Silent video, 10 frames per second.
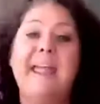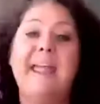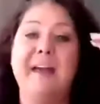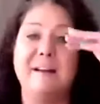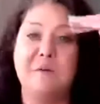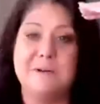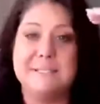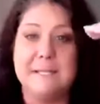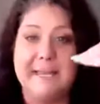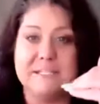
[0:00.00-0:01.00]
Canada was
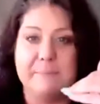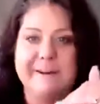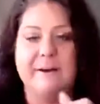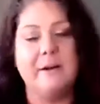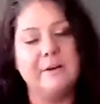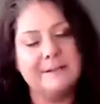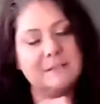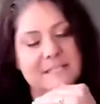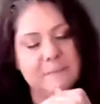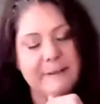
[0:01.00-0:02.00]
Lake Superior. And
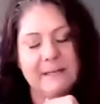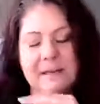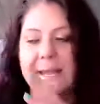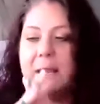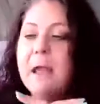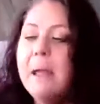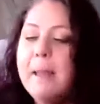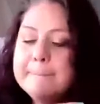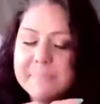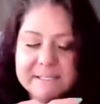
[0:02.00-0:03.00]
granted, that's a big lake.
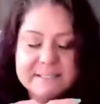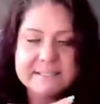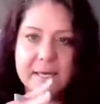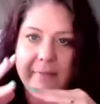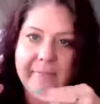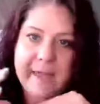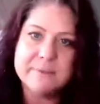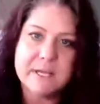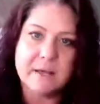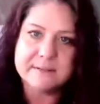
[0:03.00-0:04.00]
But still, that
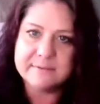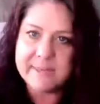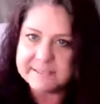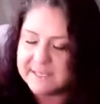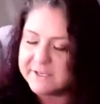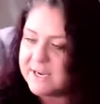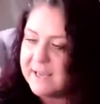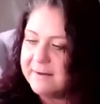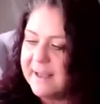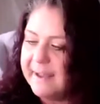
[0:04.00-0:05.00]
was all. That tells you
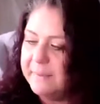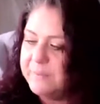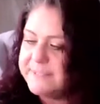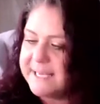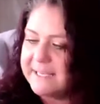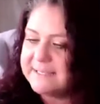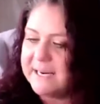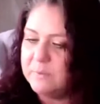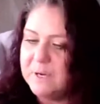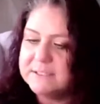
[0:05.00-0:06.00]
how high up in Wisconsin
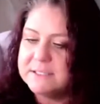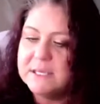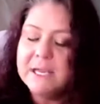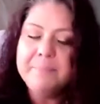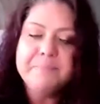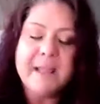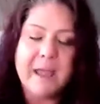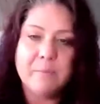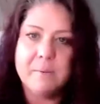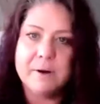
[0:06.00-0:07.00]
I was.
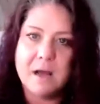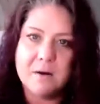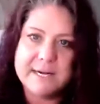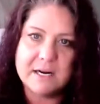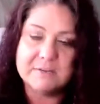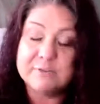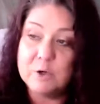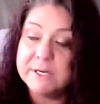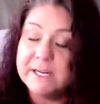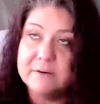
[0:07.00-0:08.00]
And we went all the way down to
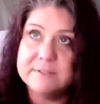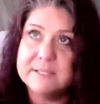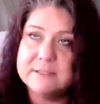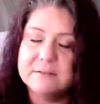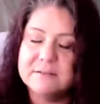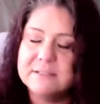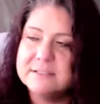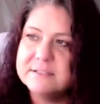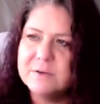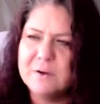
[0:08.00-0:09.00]
Florida, and it was
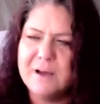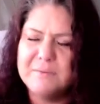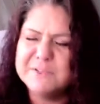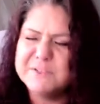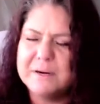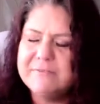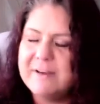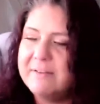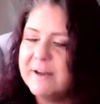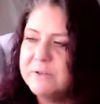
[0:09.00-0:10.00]
this almost
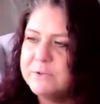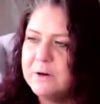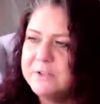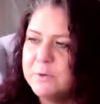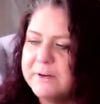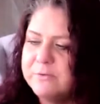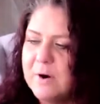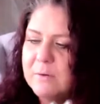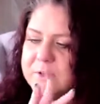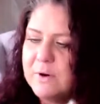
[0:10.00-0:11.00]
25-hour or
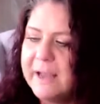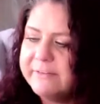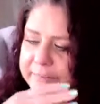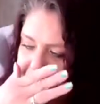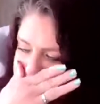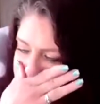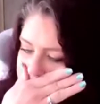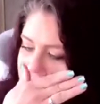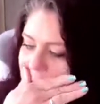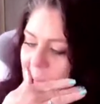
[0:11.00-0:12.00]
24-hour drive.
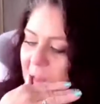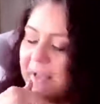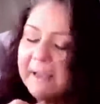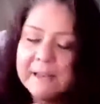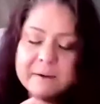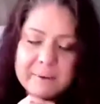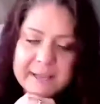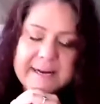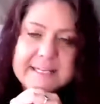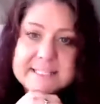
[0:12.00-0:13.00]
Anyway,
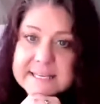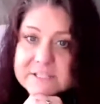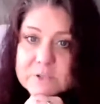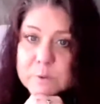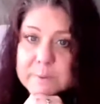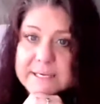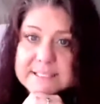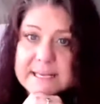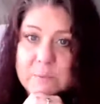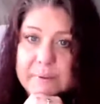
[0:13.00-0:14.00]
and I'd scheduled readings that